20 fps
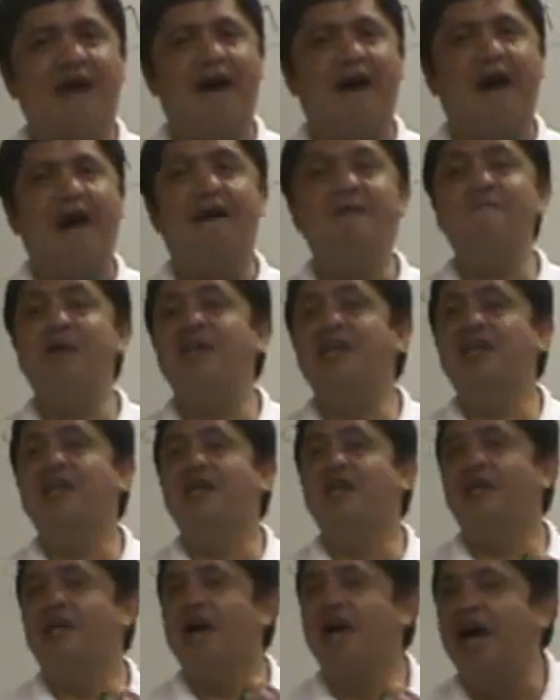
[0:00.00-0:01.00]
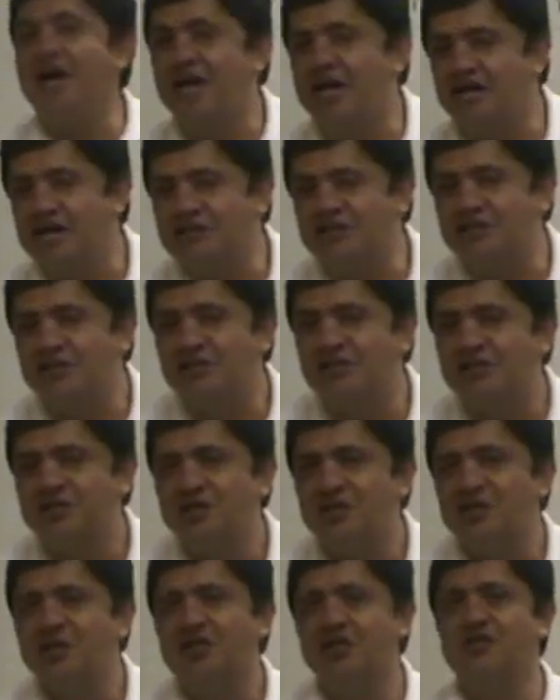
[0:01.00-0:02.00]
how many layers
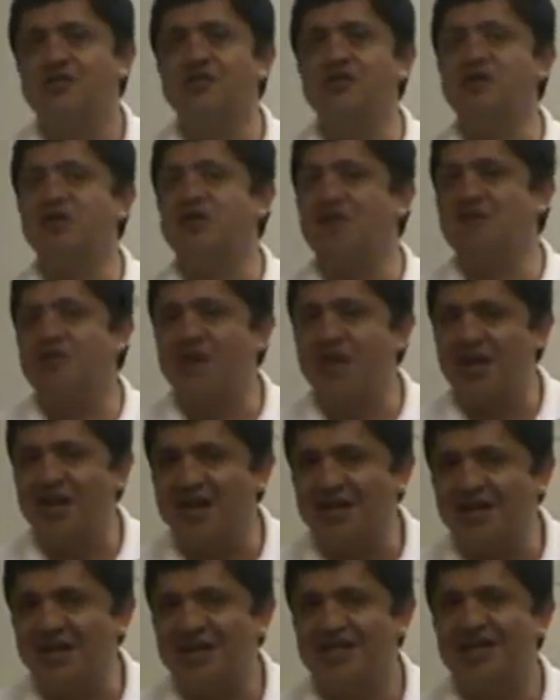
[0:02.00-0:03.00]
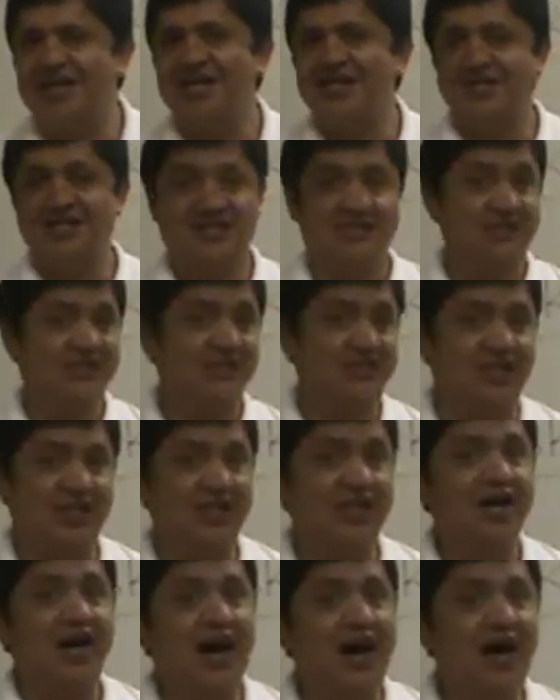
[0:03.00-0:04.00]
do you think the
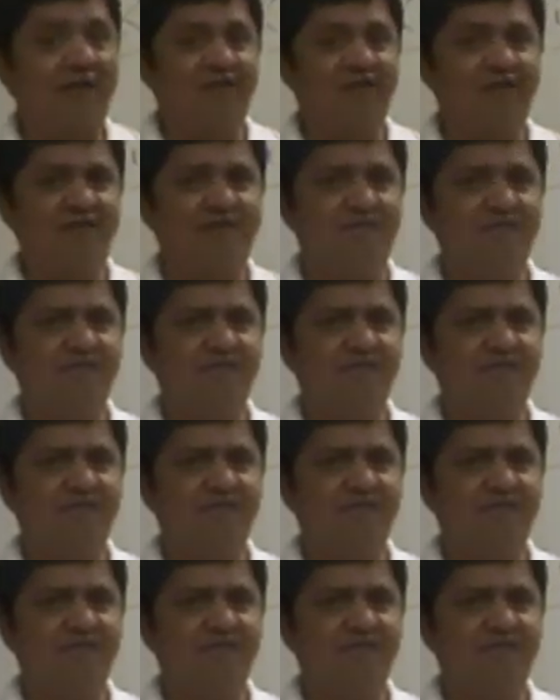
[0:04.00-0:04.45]
skin have?